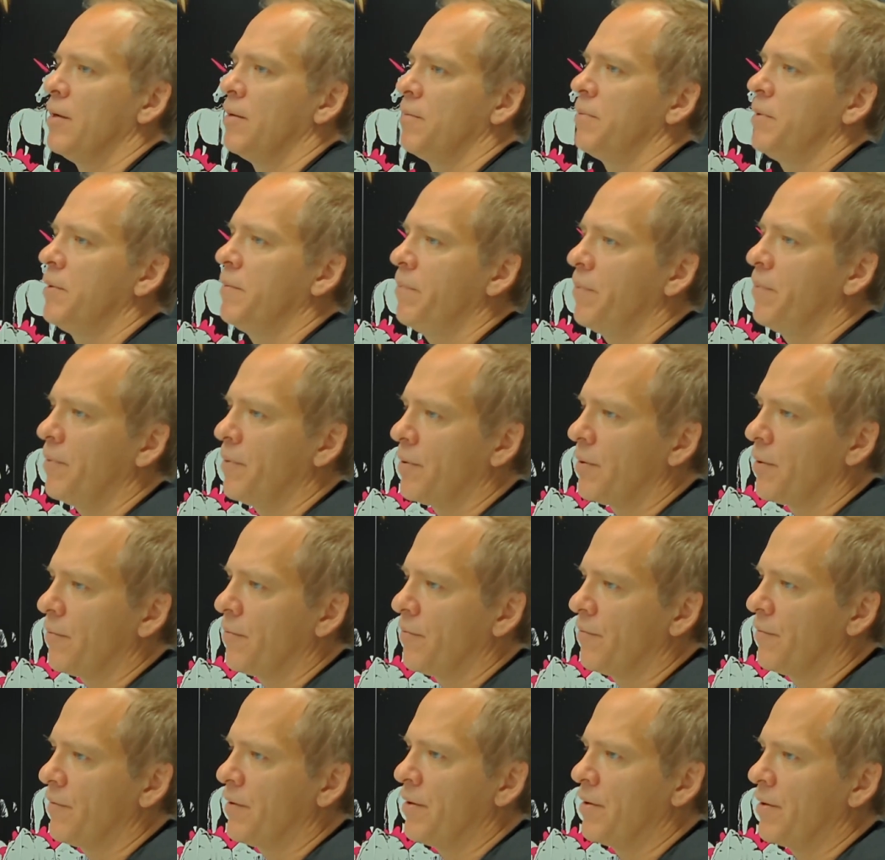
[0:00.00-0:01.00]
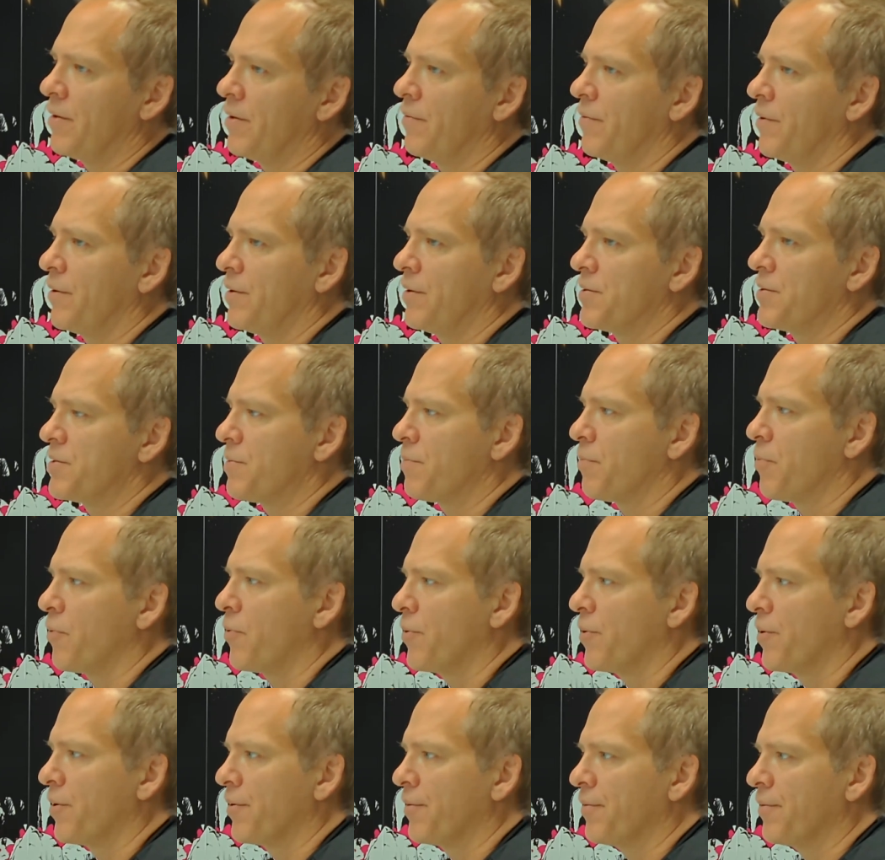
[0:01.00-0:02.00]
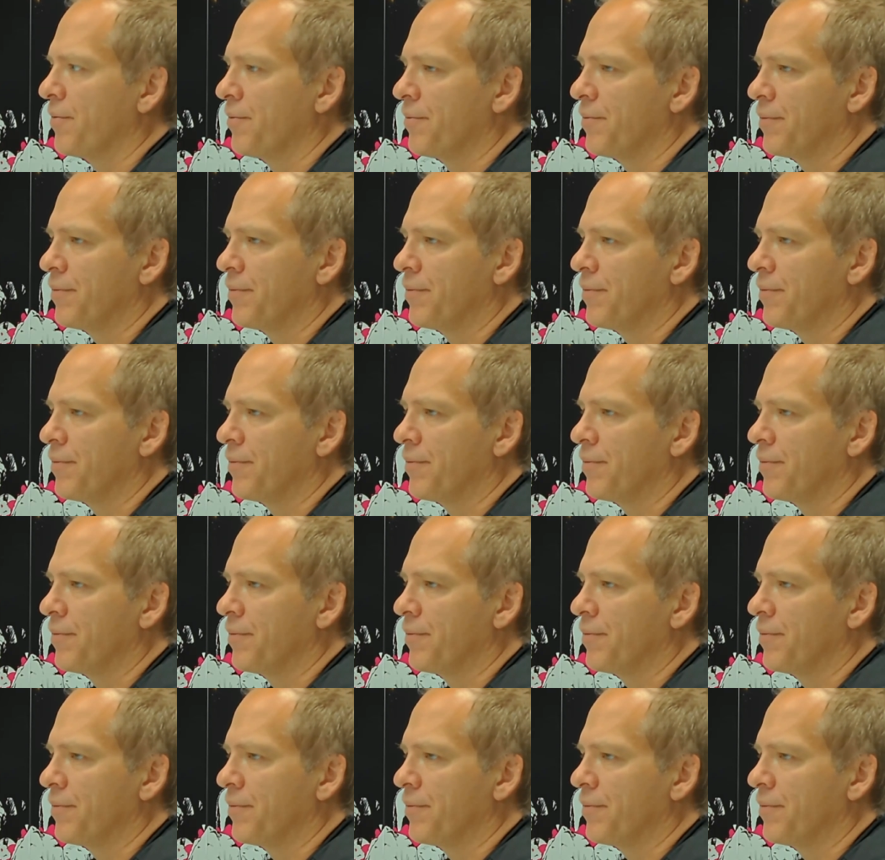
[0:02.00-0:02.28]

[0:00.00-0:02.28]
people are very, very supportive.